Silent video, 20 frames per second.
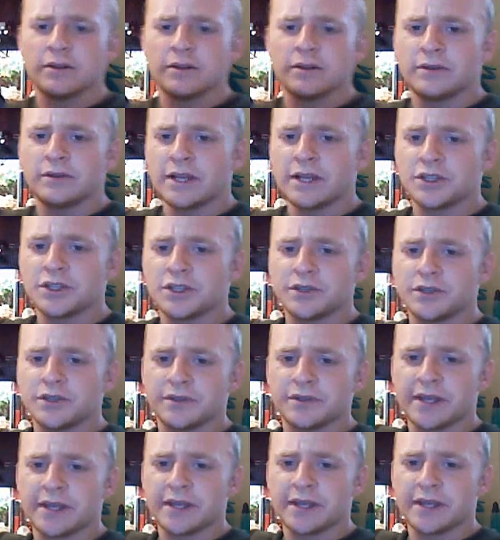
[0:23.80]
dress
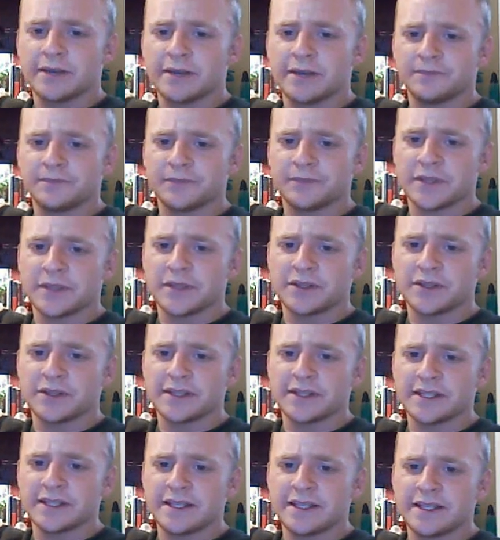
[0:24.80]
shoes, yeah. As you can
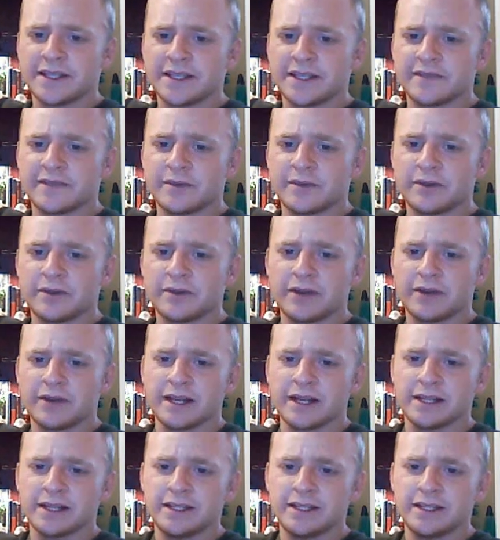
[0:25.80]
see, these have been already
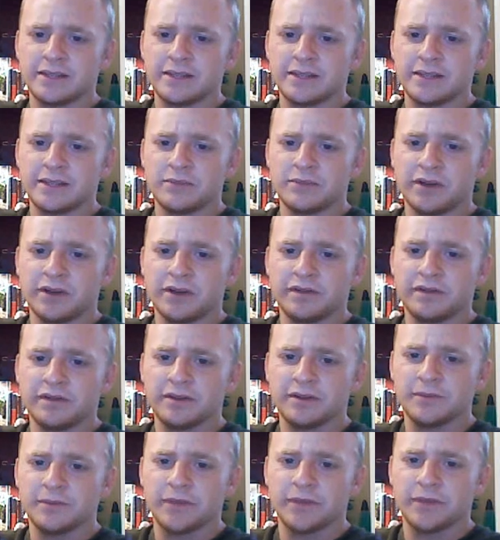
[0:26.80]
cleaned and buffed
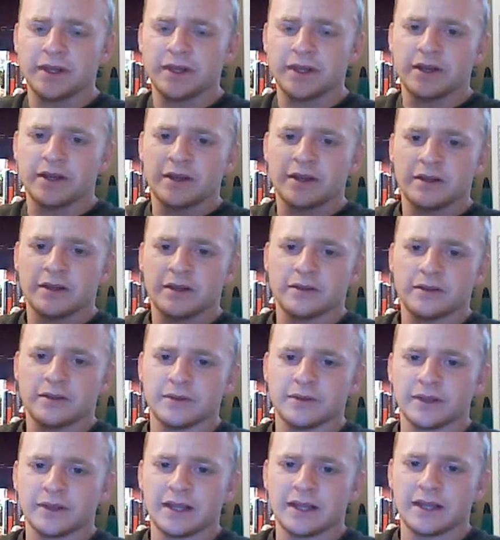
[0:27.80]

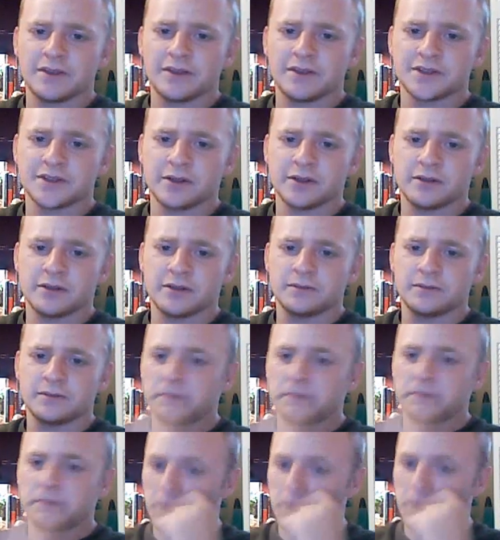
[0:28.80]
with the leather sole.
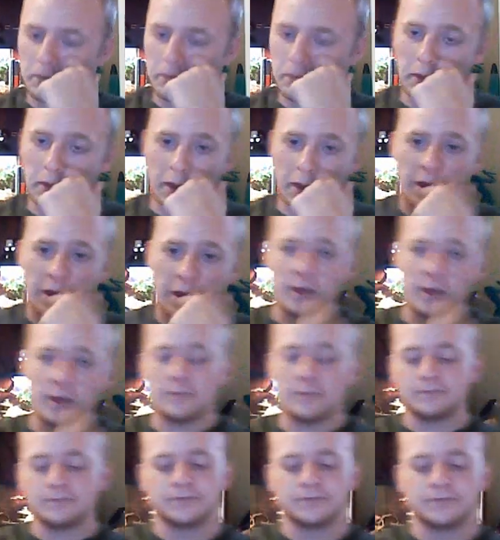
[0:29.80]

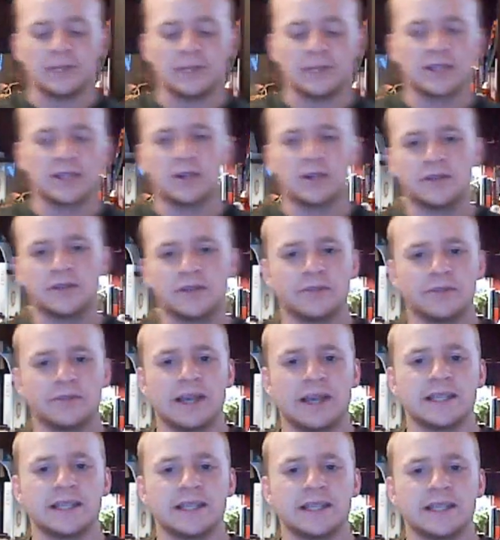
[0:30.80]
Let's go over some
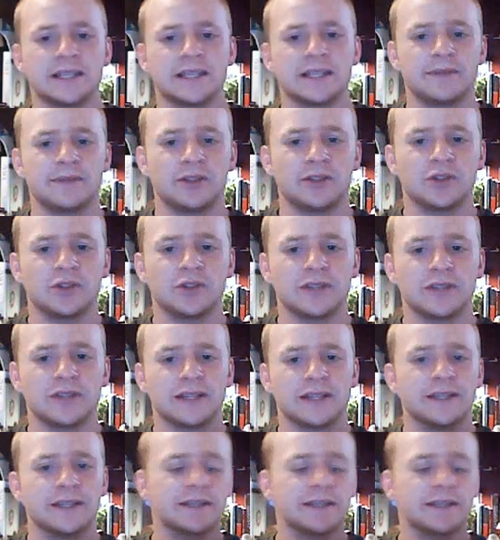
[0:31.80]
basics about shoes like
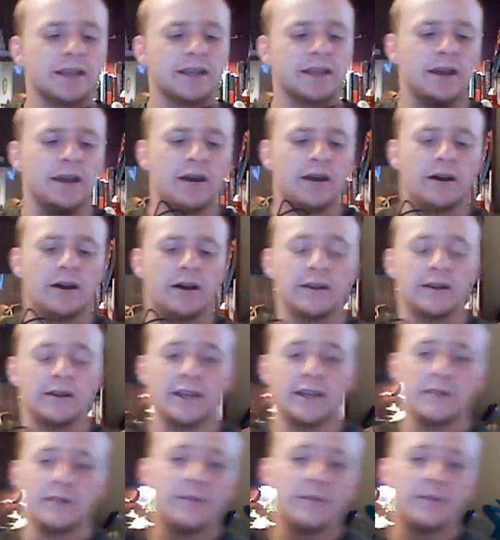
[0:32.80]
this. They
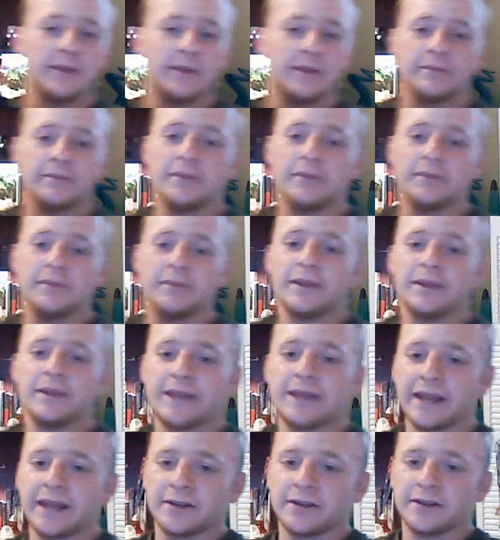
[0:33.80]
need to be
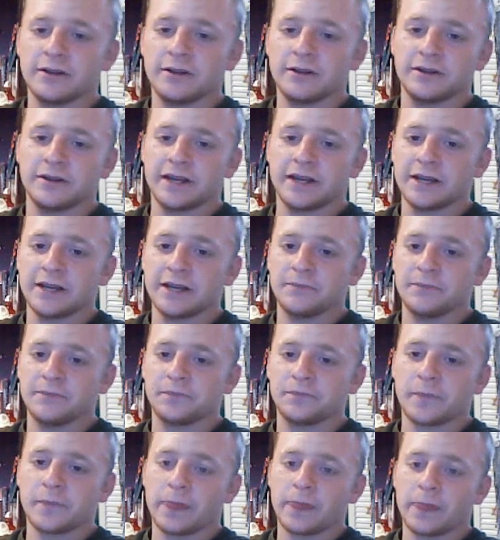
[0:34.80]
maintained all the time.
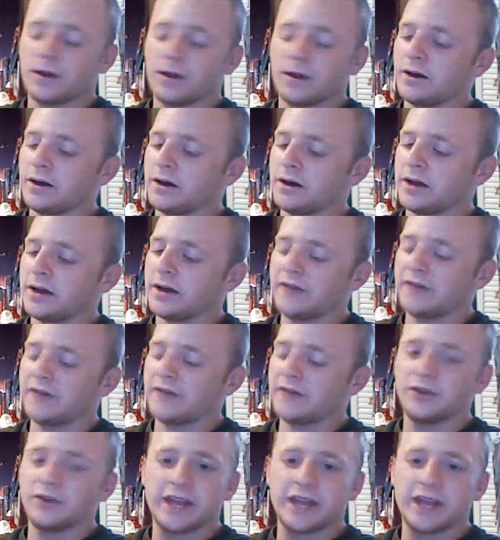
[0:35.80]

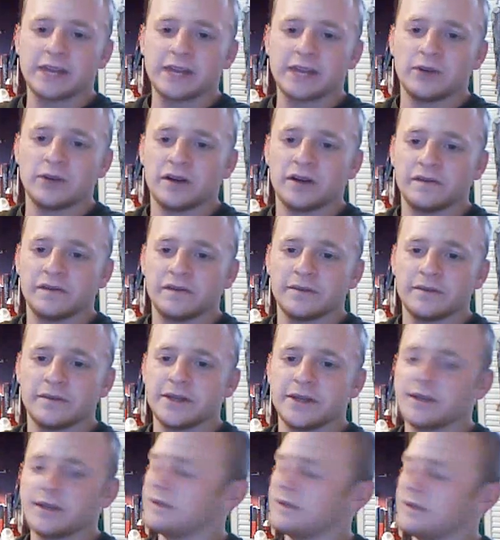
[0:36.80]
After you take them off,
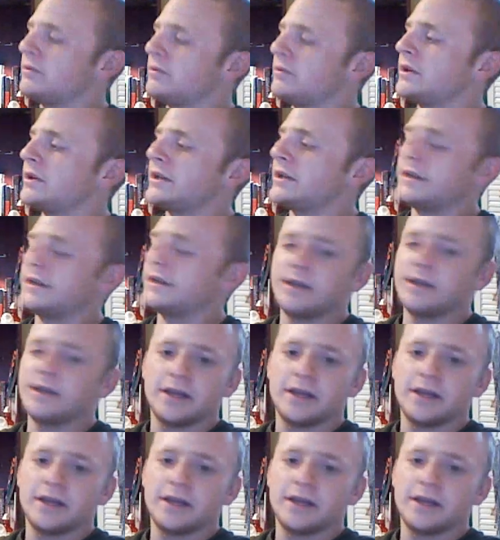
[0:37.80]
immediately put in,